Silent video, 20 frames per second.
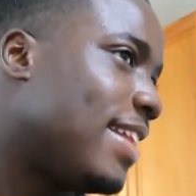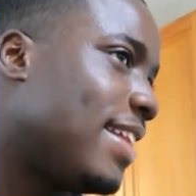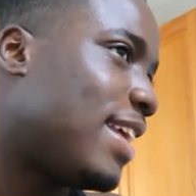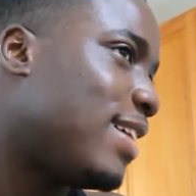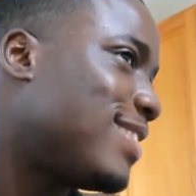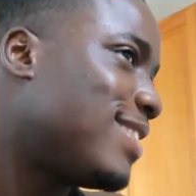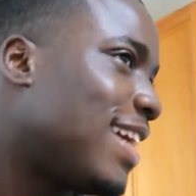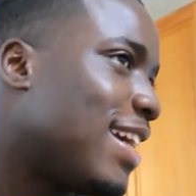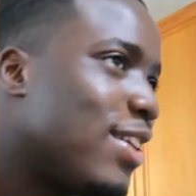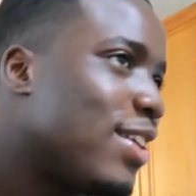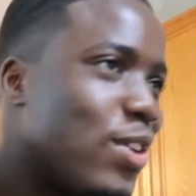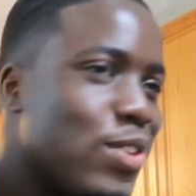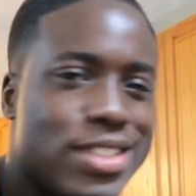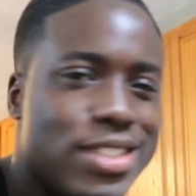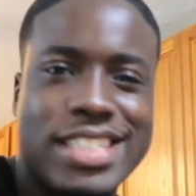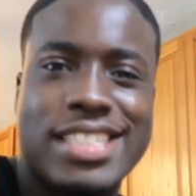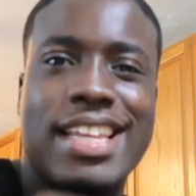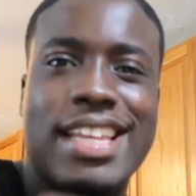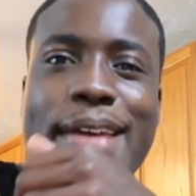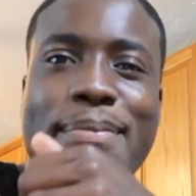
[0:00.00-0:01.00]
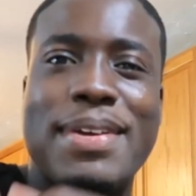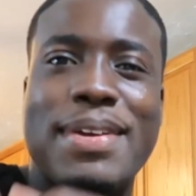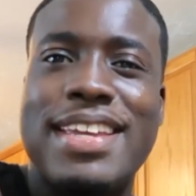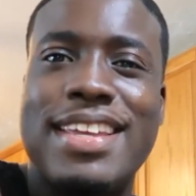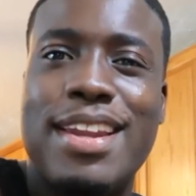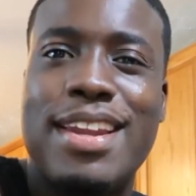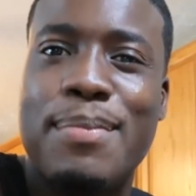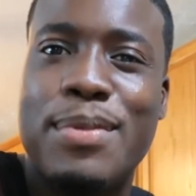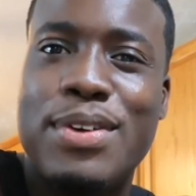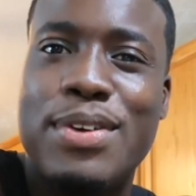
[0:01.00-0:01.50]
And they was like, yo, just type in
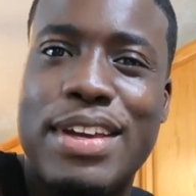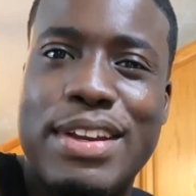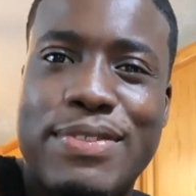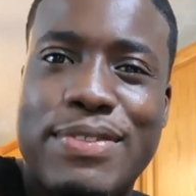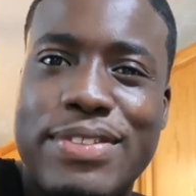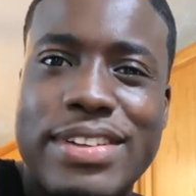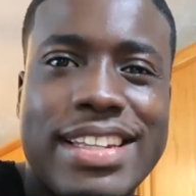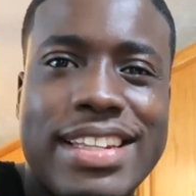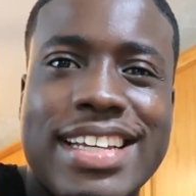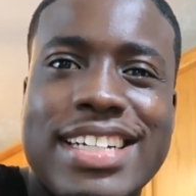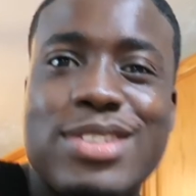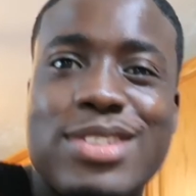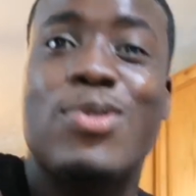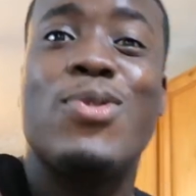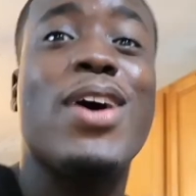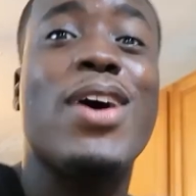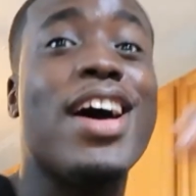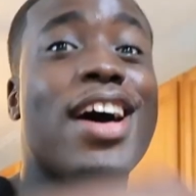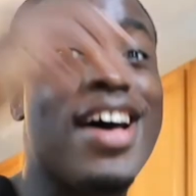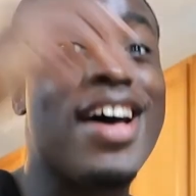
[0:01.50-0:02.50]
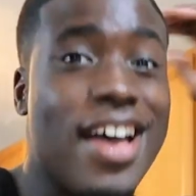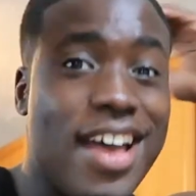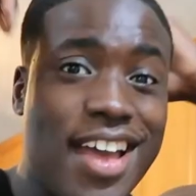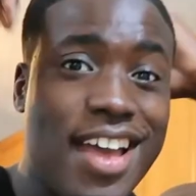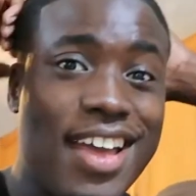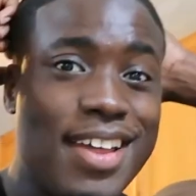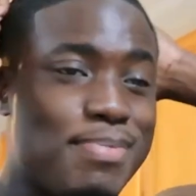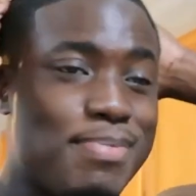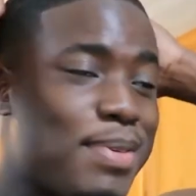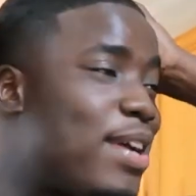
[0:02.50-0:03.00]
your number, you get a free lunch.
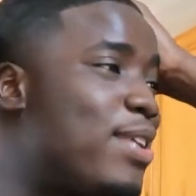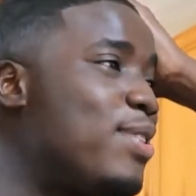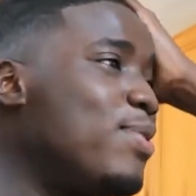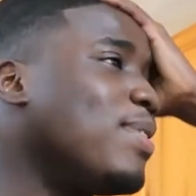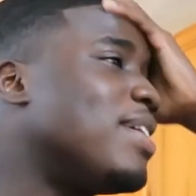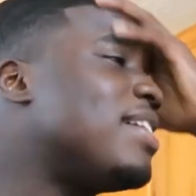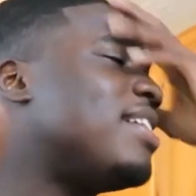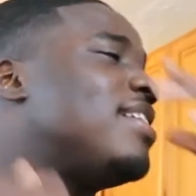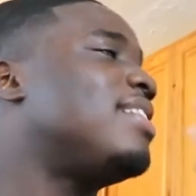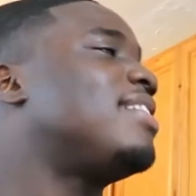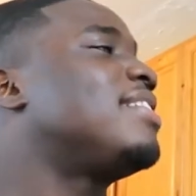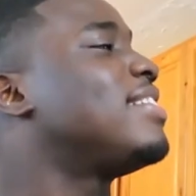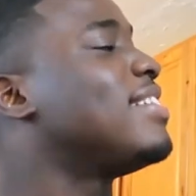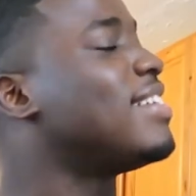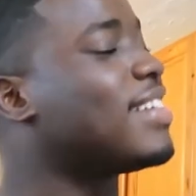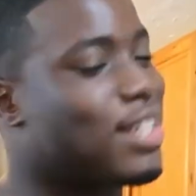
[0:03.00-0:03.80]
What, bro, what?